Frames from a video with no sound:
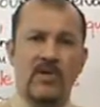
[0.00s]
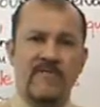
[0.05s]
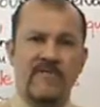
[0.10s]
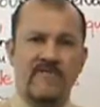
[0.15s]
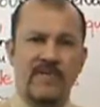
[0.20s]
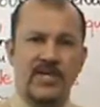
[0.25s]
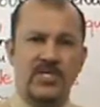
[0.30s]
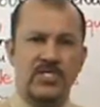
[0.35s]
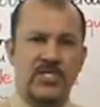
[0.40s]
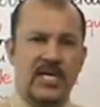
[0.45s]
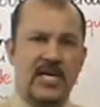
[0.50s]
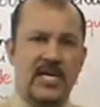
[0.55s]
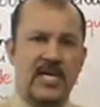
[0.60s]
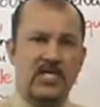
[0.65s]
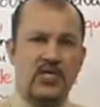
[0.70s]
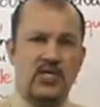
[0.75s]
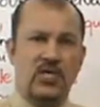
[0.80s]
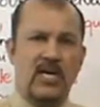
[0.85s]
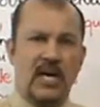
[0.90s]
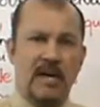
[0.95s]
you first
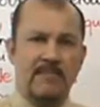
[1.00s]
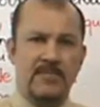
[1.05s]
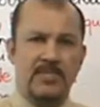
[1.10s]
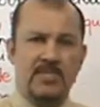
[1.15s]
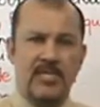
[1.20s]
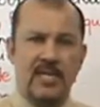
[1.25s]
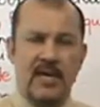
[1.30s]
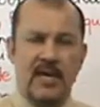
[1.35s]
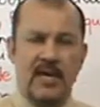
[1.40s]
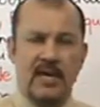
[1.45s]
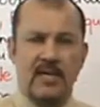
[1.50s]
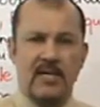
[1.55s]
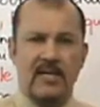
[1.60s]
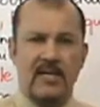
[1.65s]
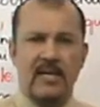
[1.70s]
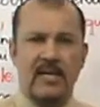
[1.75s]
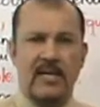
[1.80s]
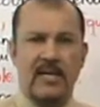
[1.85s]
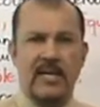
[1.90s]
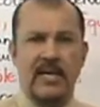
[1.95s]
issue common stock,
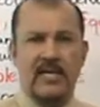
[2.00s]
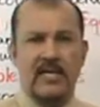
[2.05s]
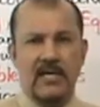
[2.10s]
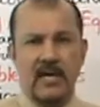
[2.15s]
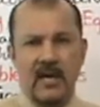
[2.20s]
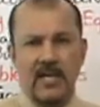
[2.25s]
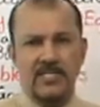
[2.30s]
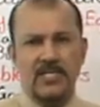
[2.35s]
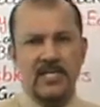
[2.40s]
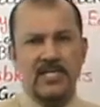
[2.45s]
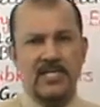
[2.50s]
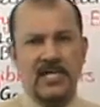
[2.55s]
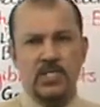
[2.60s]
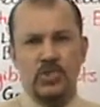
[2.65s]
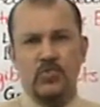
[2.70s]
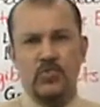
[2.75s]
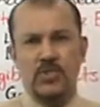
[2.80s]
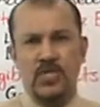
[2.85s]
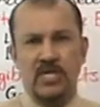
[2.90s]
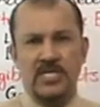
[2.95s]
in
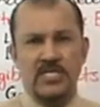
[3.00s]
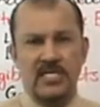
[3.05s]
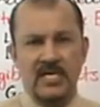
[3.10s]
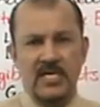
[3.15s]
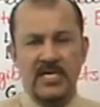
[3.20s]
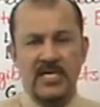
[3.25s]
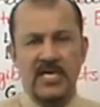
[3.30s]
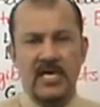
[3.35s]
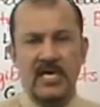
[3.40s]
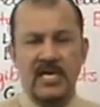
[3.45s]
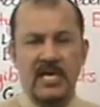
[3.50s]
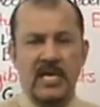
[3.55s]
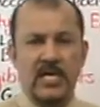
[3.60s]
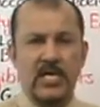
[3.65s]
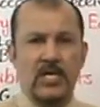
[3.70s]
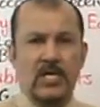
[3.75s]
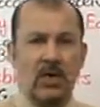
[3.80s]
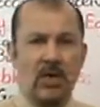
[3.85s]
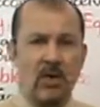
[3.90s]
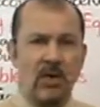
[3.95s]
consultation with your attorney,
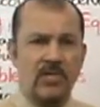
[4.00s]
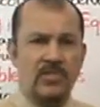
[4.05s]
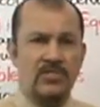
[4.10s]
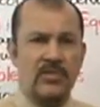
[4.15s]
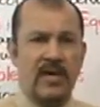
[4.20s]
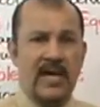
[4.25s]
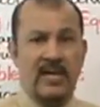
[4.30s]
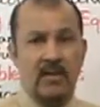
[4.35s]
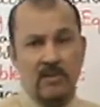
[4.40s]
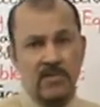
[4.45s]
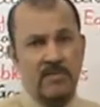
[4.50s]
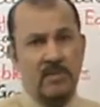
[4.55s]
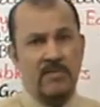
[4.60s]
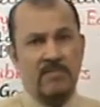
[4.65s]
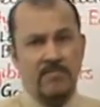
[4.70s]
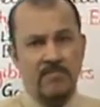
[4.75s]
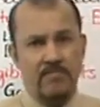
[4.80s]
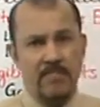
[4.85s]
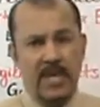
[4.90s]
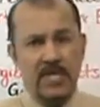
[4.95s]
you
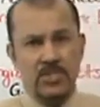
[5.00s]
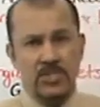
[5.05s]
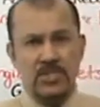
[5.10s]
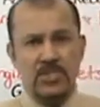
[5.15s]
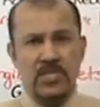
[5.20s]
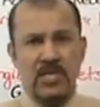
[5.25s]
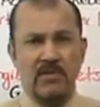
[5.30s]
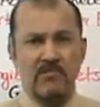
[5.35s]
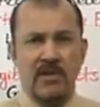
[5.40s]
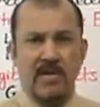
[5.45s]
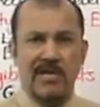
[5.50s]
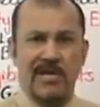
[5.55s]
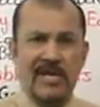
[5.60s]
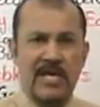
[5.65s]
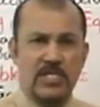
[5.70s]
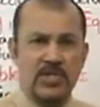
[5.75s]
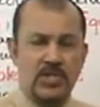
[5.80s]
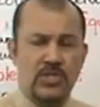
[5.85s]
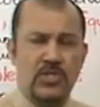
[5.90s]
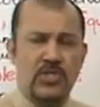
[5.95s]
also based on state
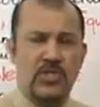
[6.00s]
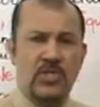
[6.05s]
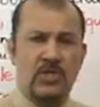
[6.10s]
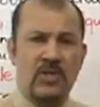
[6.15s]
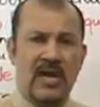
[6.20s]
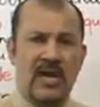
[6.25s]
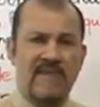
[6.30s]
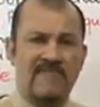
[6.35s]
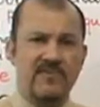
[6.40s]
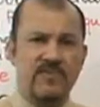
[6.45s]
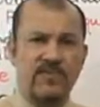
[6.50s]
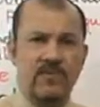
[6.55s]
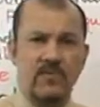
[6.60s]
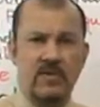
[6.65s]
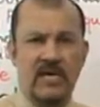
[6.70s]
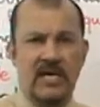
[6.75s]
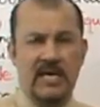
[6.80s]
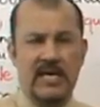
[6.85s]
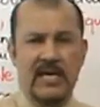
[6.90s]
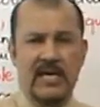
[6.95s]
regulations, you have
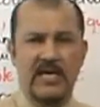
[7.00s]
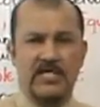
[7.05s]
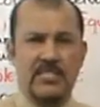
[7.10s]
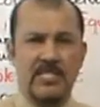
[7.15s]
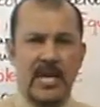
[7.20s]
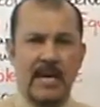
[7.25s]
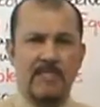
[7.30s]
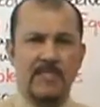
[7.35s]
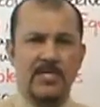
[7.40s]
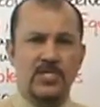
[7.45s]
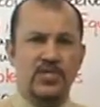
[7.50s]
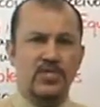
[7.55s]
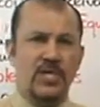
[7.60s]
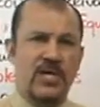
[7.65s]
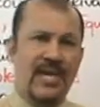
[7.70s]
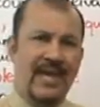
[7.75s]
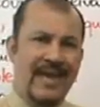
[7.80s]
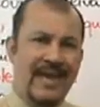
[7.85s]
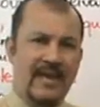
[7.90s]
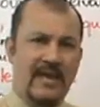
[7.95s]
to
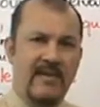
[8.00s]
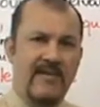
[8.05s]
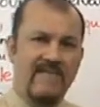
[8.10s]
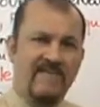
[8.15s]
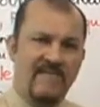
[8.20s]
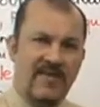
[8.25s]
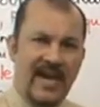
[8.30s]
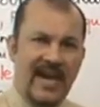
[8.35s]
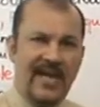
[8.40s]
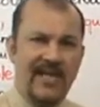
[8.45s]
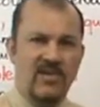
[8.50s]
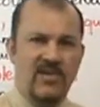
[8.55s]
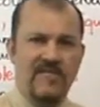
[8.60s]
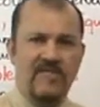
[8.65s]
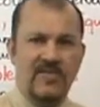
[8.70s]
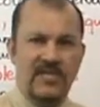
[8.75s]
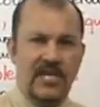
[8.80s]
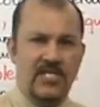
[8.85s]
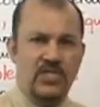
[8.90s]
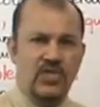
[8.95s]
establish a value
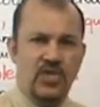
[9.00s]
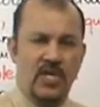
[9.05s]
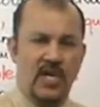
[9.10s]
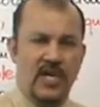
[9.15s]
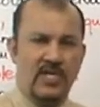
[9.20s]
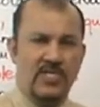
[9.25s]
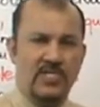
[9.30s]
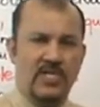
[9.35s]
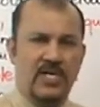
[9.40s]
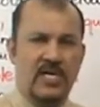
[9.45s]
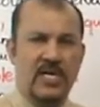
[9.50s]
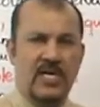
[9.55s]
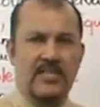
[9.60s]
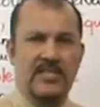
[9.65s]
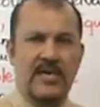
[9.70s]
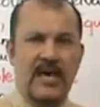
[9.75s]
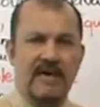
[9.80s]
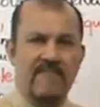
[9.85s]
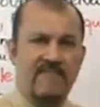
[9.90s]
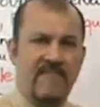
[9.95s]
for that shares.
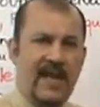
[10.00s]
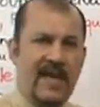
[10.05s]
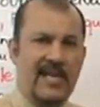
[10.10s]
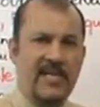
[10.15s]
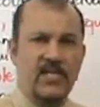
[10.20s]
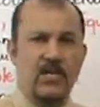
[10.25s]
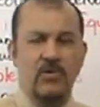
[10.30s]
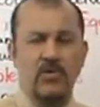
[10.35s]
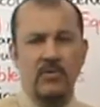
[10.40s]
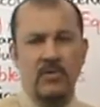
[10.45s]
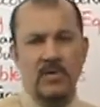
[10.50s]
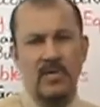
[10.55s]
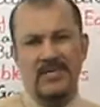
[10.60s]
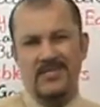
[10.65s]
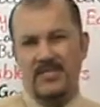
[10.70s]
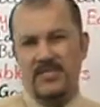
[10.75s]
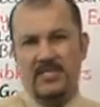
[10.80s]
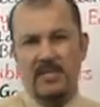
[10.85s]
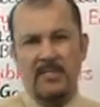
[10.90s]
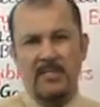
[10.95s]
That value,
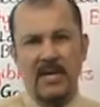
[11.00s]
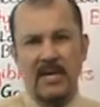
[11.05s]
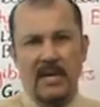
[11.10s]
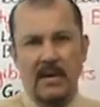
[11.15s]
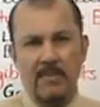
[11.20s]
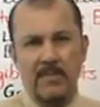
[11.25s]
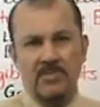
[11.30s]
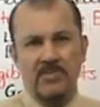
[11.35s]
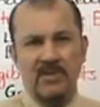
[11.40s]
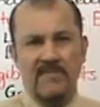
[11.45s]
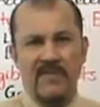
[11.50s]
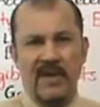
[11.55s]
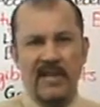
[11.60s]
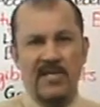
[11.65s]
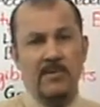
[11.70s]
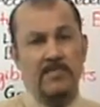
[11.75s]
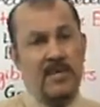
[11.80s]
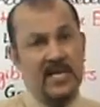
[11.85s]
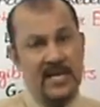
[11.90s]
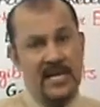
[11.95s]
it's a semi-arbitrary
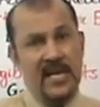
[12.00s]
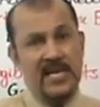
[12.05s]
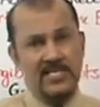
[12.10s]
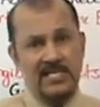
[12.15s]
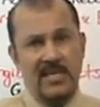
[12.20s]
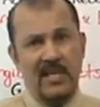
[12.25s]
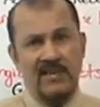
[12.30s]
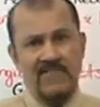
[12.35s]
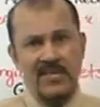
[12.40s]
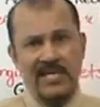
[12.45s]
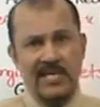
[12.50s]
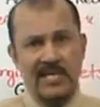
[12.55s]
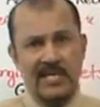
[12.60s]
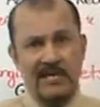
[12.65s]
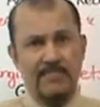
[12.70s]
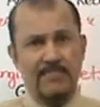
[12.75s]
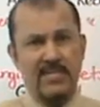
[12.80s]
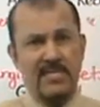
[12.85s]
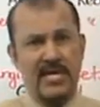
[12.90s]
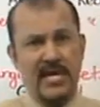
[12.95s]
value, but it has a lot of legal
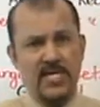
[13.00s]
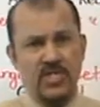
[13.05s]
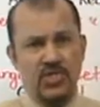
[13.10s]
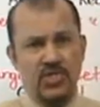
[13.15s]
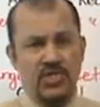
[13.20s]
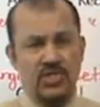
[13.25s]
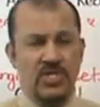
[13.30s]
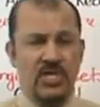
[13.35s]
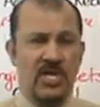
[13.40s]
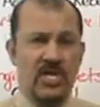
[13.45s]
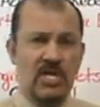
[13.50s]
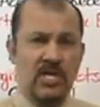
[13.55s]
implications,